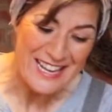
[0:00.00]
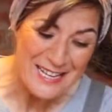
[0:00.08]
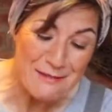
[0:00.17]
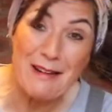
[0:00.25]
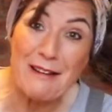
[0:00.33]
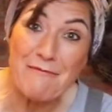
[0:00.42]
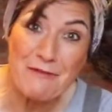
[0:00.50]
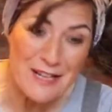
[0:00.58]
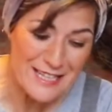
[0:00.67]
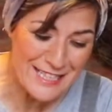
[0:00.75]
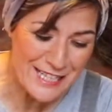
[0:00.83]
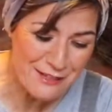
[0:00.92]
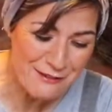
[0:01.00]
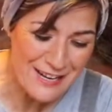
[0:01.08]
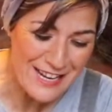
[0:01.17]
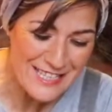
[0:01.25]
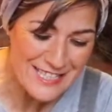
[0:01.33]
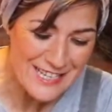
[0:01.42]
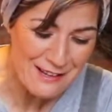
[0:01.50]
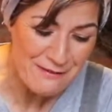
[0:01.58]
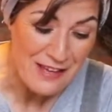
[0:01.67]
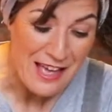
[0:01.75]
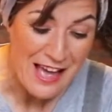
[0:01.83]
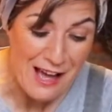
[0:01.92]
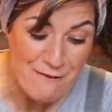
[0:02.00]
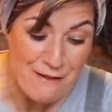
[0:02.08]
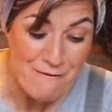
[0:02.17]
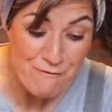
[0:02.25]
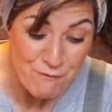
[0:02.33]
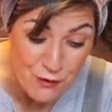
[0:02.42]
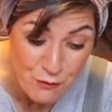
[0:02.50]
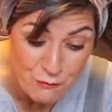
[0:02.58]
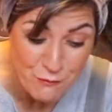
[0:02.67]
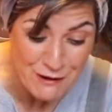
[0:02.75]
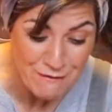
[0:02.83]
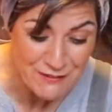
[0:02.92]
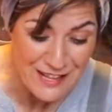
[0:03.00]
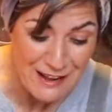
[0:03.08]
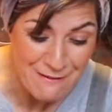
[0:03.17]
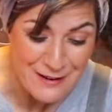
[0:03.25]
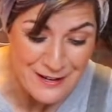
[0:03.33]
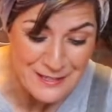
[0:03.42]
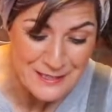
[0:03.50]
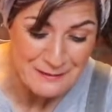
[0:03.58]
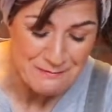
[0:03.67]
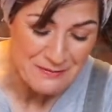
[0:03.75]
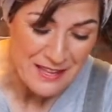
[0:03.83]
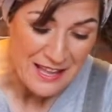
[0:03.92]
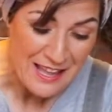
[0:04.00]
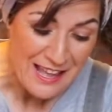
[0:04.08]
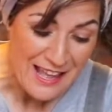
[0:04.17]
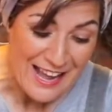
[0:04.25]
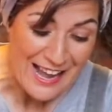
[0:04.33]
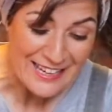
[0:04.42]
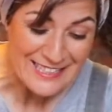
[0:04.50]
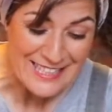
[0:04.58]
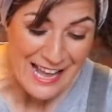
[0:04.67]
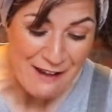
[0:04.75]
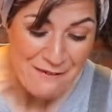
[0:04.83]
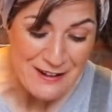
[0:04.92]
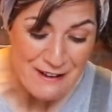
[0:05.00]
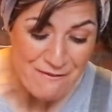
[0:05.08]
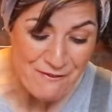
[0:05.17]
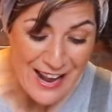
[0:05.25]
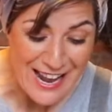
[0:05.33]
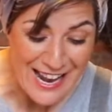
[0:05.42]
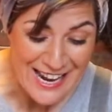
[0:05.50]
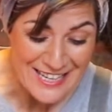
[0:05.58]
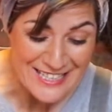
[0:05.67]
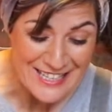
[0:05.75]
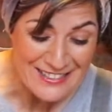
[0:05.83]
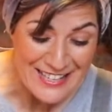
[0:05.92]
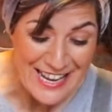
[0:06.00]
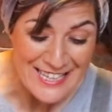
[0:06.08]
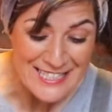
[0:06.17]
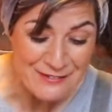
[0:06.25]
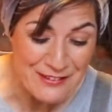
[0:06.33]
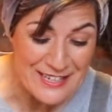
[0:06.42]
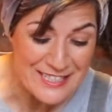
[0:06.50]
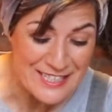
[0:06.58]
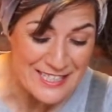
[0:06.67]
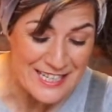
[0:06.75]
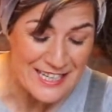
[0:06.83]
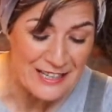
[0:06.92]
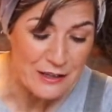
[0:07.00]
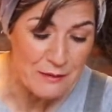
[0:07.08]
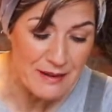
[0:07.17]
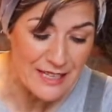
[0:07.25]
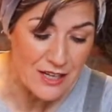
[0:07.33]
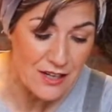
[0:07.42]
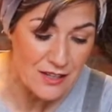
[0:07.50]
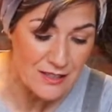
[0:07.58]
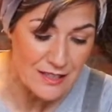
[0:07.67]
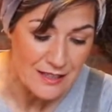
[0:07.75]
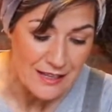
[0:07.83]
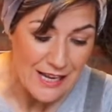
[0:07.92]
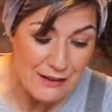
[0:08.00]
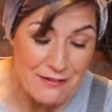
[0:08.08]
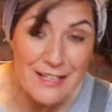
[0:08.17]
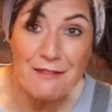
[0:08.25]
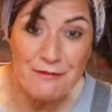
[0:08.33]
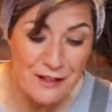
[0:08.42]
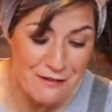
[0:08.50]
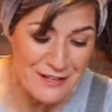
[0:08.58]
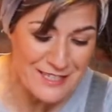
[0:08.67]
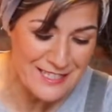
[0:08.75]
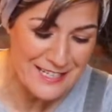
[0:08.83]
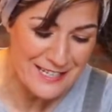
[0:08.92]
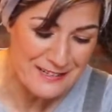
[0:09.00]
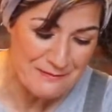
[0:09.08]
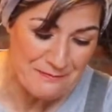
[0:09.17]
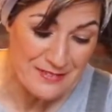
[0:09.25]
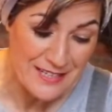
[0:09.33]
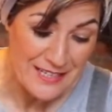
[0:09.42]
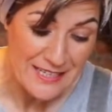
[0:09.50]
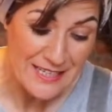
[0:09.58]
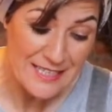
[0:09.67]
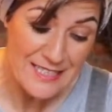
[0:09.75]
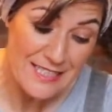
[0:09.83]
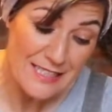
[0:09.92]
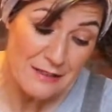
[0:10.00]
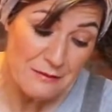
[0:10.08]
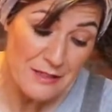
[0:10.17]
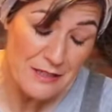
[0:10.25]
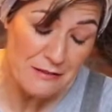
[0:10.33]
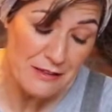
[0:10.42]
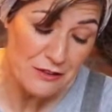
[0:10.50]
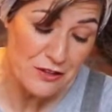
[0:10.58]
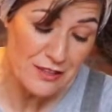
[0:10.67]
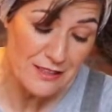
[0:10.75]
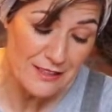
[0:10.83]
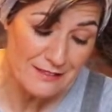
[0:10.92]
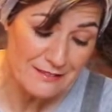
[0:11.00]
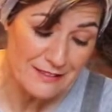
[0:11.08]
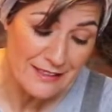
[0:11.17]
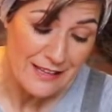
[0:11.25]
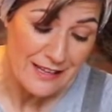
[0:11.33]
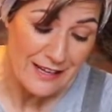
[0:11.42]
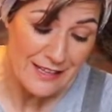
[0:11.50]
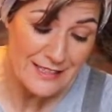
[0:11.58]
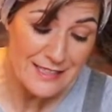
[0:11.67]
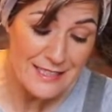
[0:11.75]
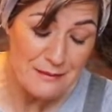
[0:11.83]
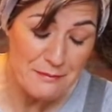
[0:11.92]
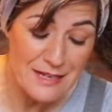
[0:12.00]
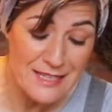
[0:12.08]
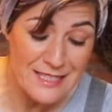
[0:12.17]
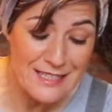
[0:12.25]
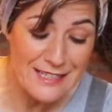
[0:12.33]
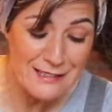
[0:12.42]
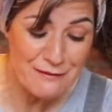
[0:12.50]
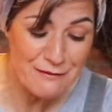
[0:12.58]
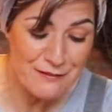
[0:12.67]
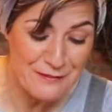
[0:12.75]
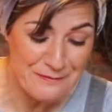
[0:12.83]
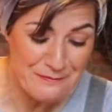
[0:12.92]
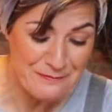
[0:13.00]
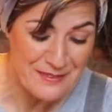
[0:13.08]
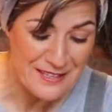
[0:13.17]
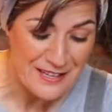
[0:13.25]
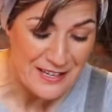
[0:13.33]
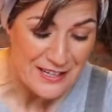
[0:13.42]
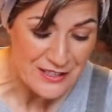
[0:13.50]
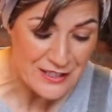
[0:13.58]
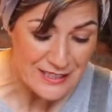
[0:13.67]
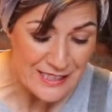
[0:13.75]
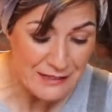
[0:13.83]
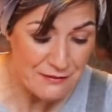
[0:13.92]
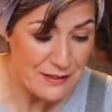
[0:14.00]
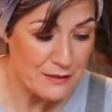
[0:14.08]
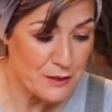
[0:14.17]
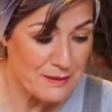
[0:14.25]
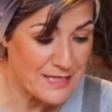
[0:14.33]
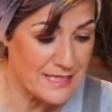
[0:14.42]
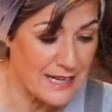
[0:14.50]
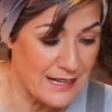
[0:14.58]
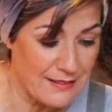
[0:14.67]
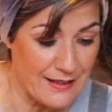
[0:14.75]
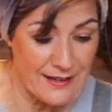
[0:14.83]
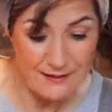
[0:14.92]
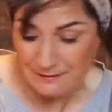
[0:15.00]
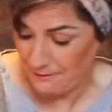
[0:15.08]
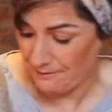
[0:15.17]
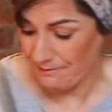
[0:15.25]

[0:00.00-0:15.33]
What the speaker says: is being really creative, having fun with flowers, and having a vase at the end of it to say, oh my God, have you had a florist in? You can say, oh no, actually, I did it myself. So leave those bits like that.